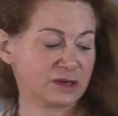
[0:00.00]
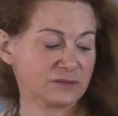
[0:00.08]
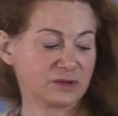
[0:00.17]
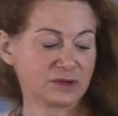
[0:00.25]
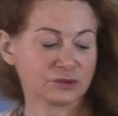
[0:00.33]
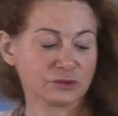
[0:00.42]

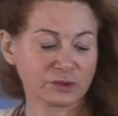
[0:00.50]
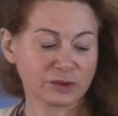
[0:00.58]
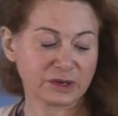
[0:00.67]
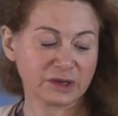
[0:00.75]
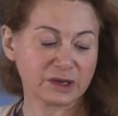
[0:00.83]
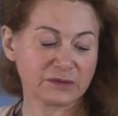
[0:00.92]
of
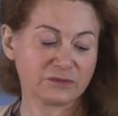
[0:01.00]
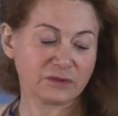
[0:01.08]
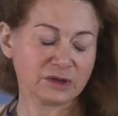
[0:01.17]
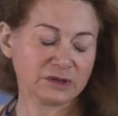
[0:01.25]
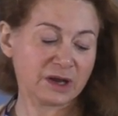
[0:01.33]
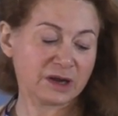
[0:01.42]
inquiry had
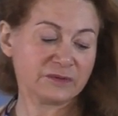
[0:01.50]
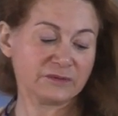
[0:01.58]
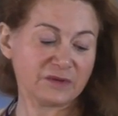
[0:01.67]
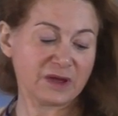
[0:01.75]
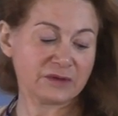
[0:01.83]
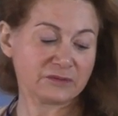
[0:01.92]
fallen out of
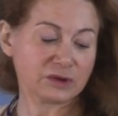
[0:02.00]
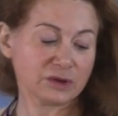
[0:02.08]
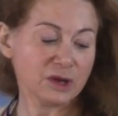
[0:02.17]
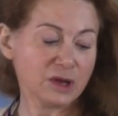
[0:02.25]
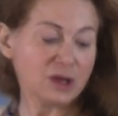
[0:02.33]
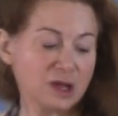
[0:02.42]

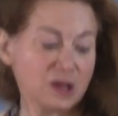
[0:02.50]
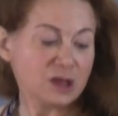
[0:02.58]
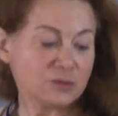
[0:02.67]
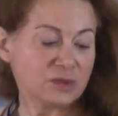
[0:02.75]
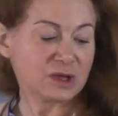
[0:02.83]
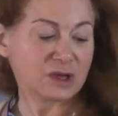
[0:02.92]
favor
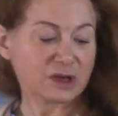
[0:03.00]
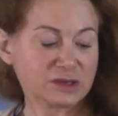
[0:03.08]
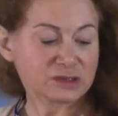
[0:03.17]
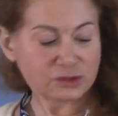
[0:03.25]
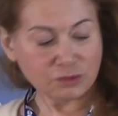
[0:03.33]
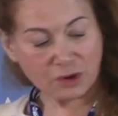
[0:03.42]

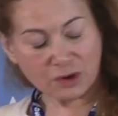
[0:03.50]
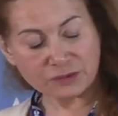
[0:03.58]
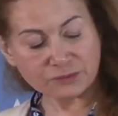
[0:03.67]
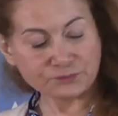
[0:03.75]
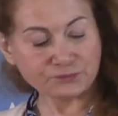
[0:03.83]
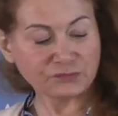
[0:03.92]
because, quote,